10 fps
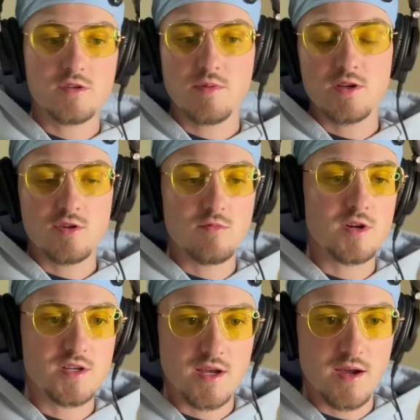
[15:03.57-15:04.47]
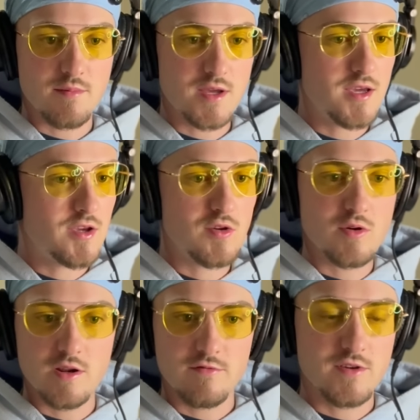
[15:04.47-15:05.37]
to spend too much time
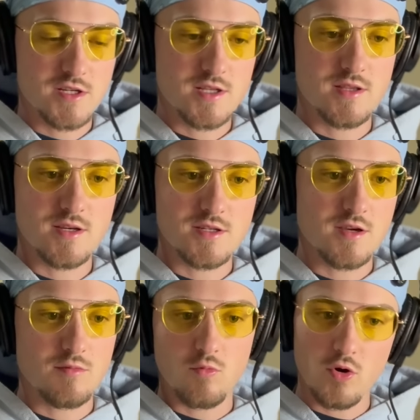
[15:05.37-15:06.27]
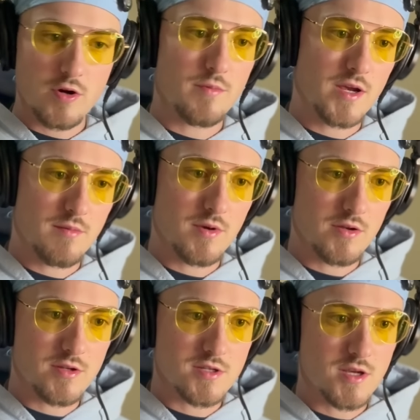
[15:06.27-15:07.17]
EQing and fixing things up while you're making
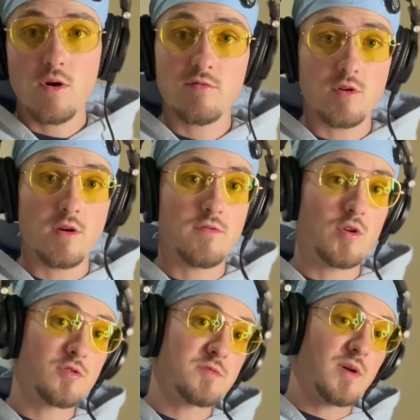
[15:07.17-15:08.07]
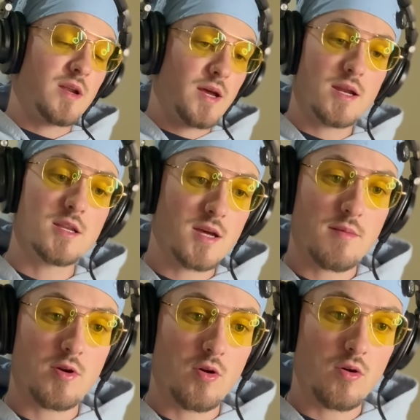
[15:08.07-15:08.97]
melodies. However, if you don't spend any time
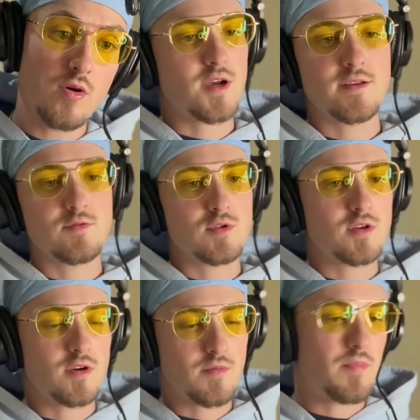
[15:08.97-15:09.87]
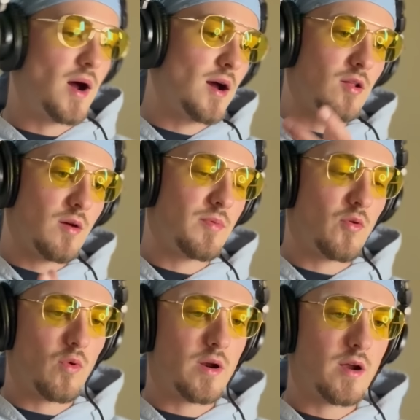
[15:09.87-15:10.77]
at all, sounds will start to pile up
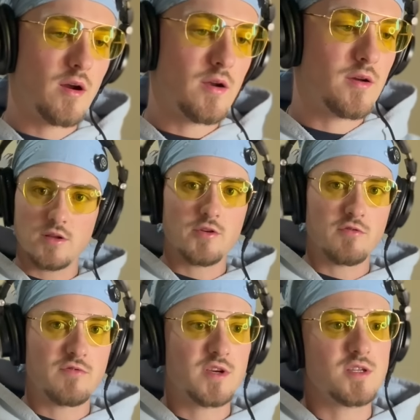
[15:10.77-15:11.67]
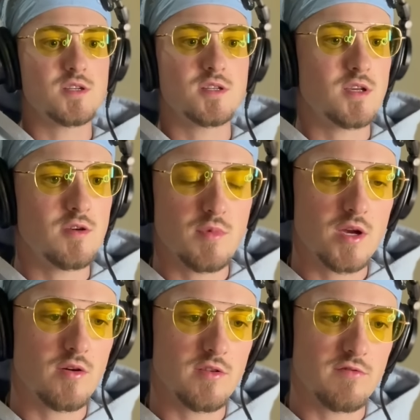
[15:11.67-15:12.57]
in one area. Little fixes that you
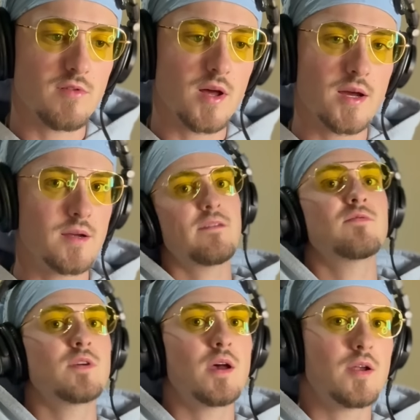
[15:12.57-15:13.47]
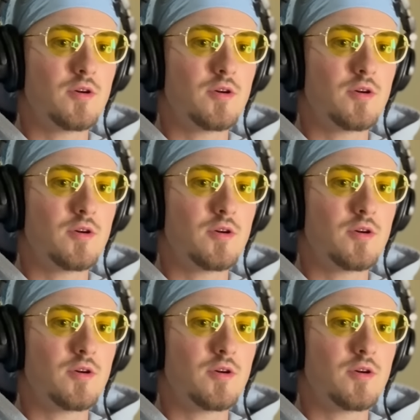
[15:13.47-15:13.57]
make on the fly definitely add